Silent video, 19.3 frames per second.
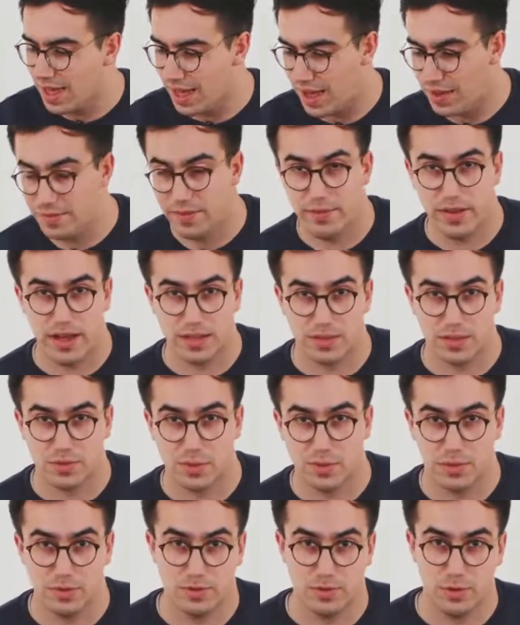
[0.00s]
I've never had this
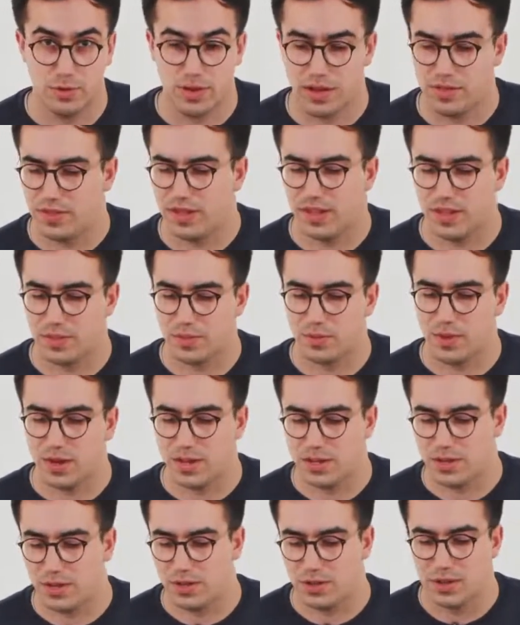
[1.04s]
one before. I think it's quite
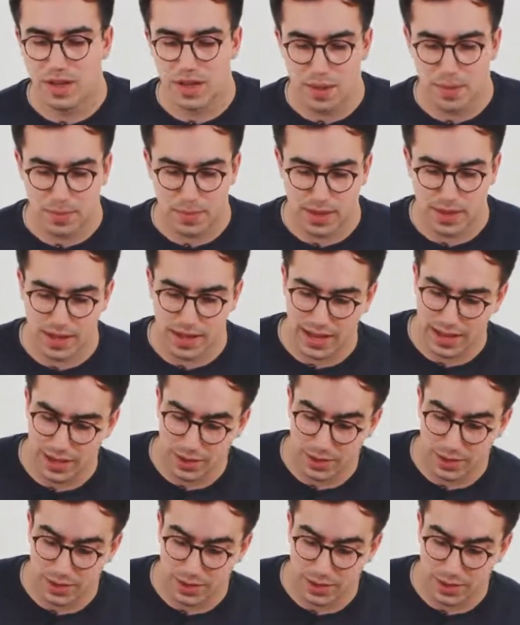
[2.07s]
new, but it